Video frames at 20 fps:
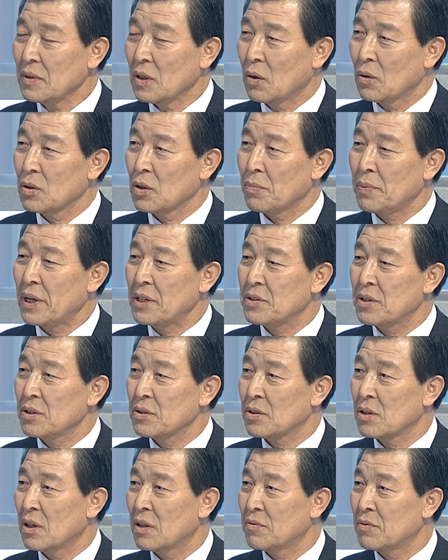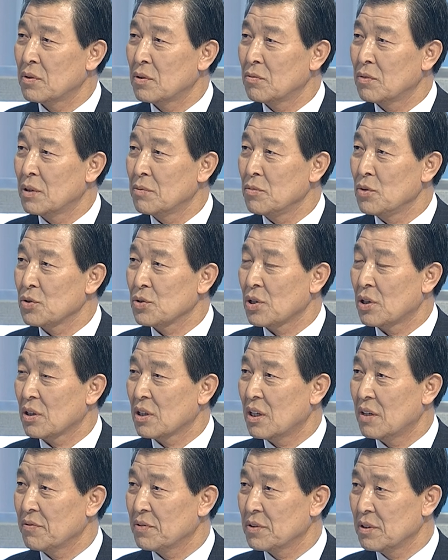on the basis of mutual
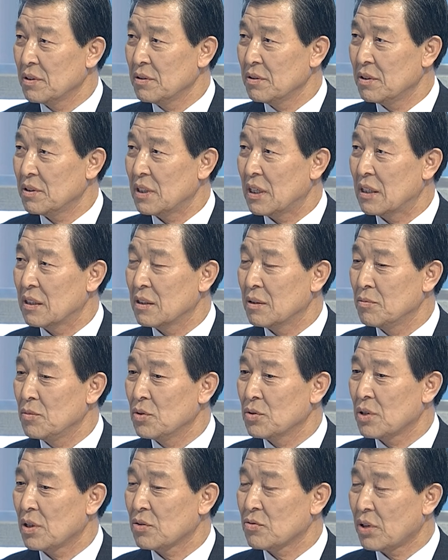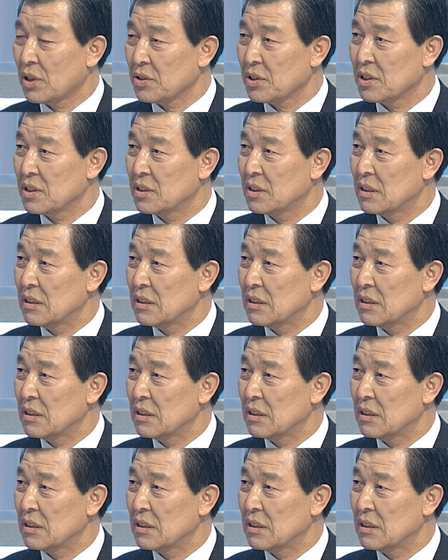confidence and mutual trust.